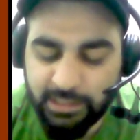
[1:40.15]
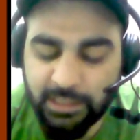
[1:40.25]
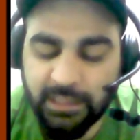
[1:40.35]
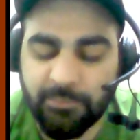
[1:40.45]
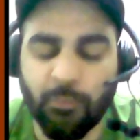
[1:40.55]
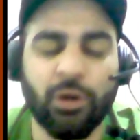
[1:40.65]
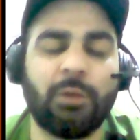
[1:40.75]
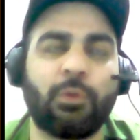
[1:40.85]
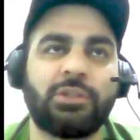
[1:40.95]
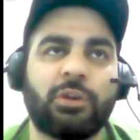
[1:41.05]
that that model
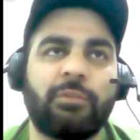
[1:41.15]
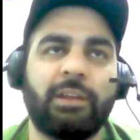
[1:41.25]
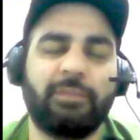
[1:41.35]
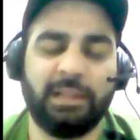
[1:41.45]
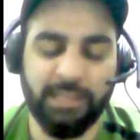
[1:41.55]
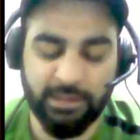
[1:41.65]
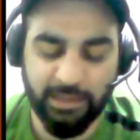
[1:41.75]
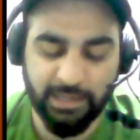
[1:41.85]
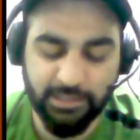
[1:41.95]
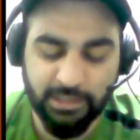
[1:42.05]
was not very well
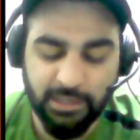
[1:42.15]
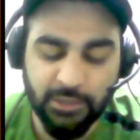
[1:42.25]
generalized.